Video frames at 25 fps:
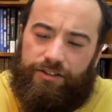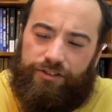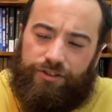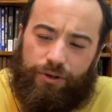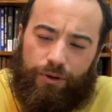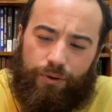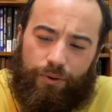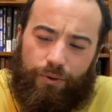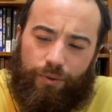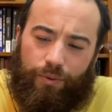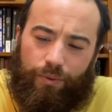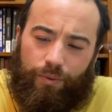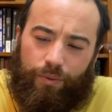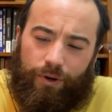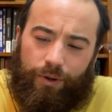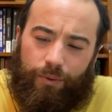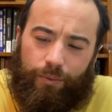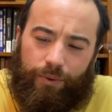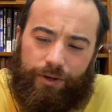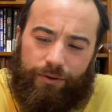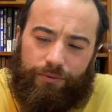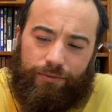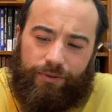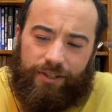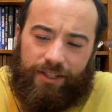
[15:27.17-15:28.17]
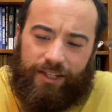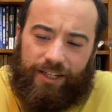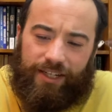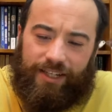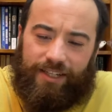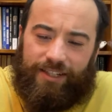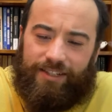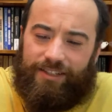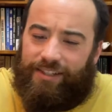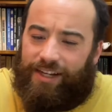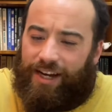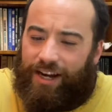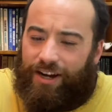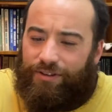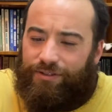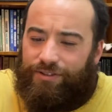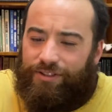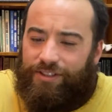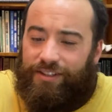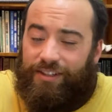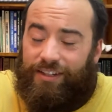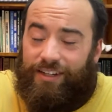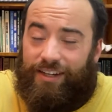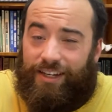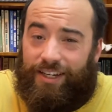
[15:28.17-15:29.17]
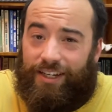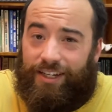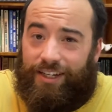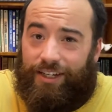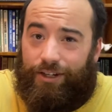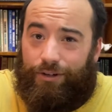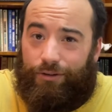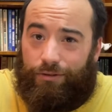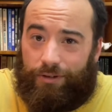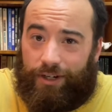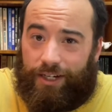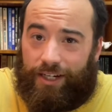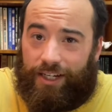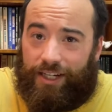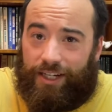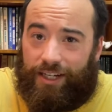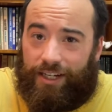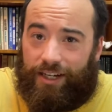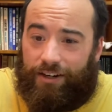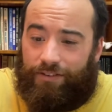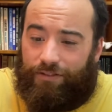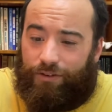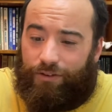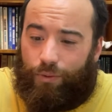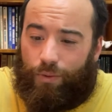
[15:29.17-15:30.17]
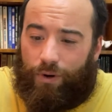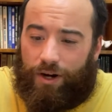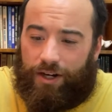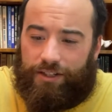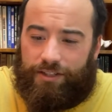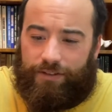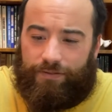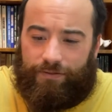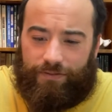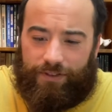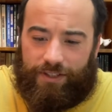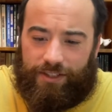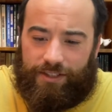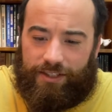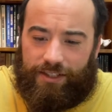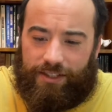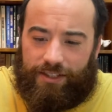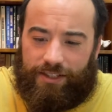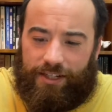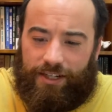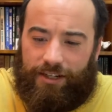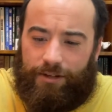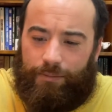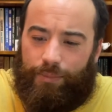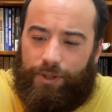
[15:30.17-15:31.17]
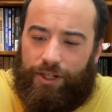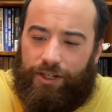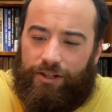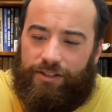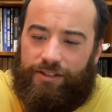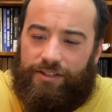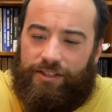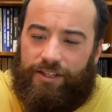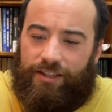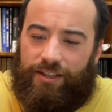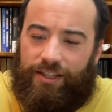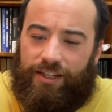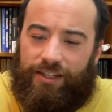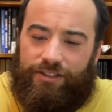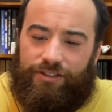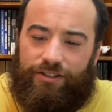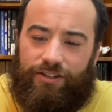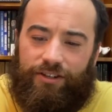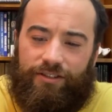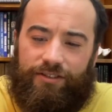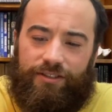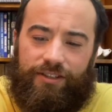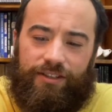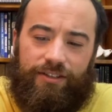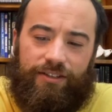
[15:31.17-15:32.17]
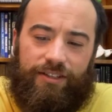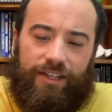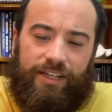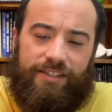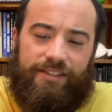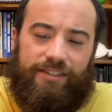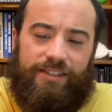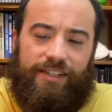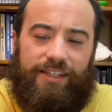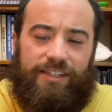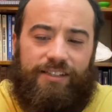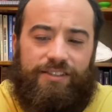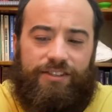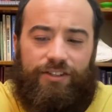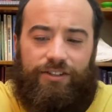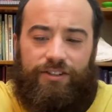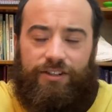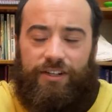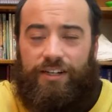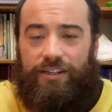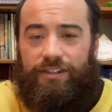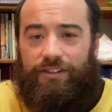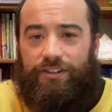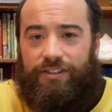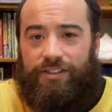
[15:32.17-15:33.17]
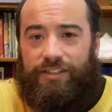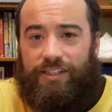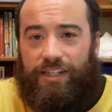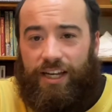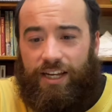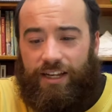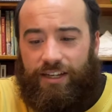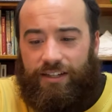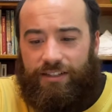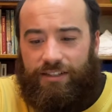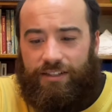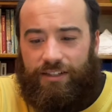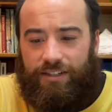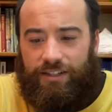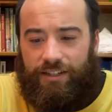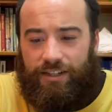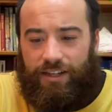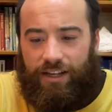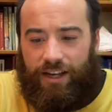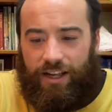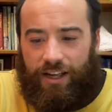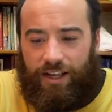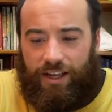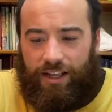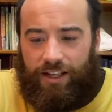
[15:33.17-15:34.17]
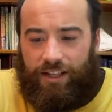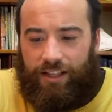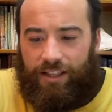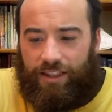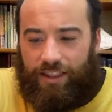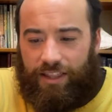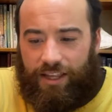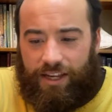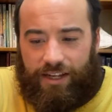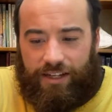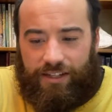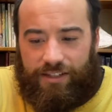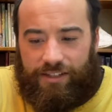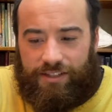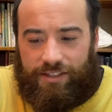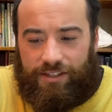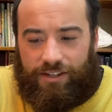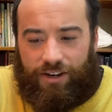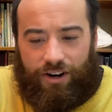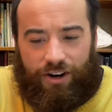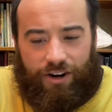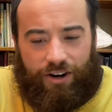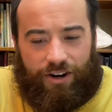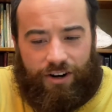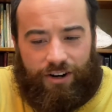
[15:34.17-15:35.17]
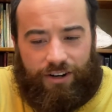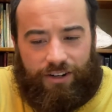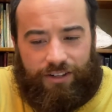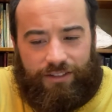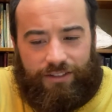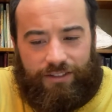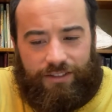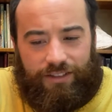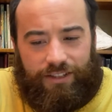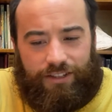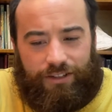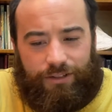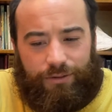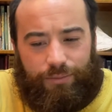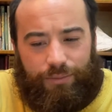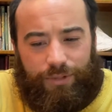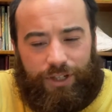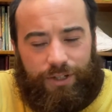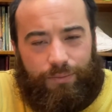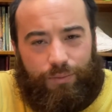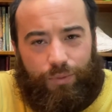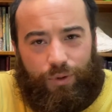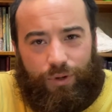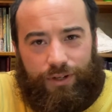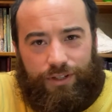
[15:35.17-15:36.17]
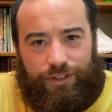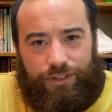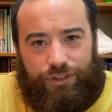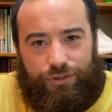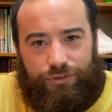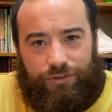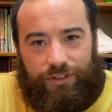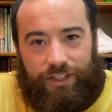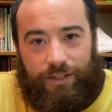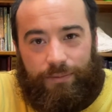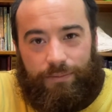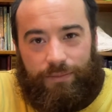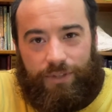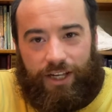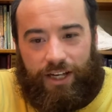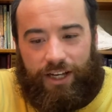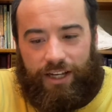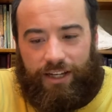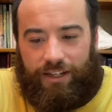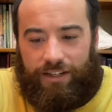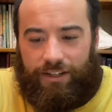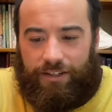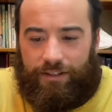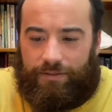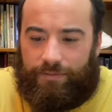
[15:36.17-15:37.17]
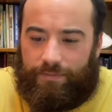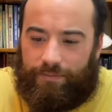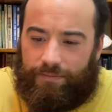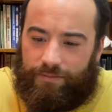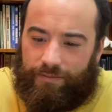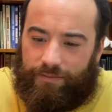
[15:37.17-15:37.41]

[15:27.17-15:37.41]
So, when we really get down to the nitty gritty of quantum physics, it appears that things are a little less easier to understand. Things are a little bit more dreamlike.